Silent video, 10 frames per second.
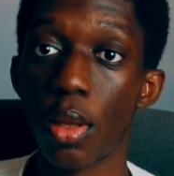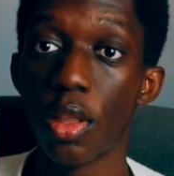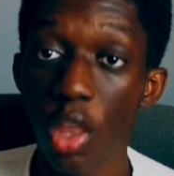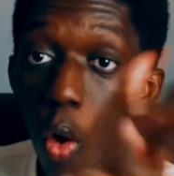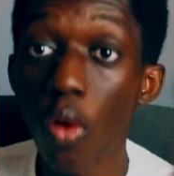
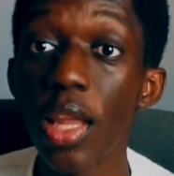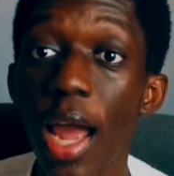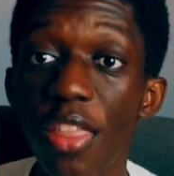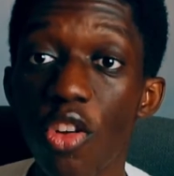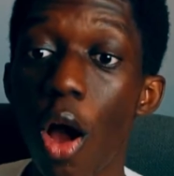The only
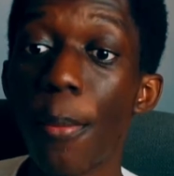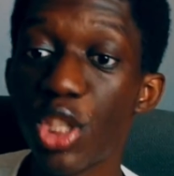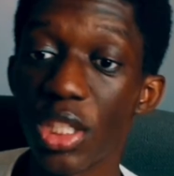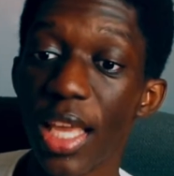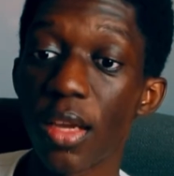other
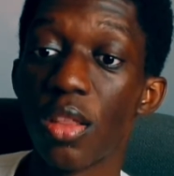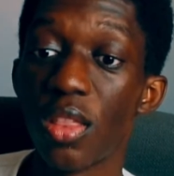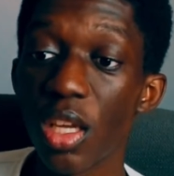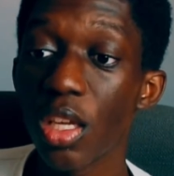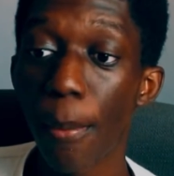options I can
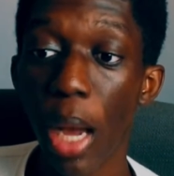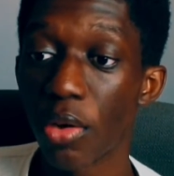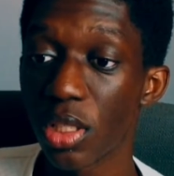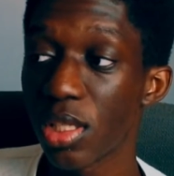think about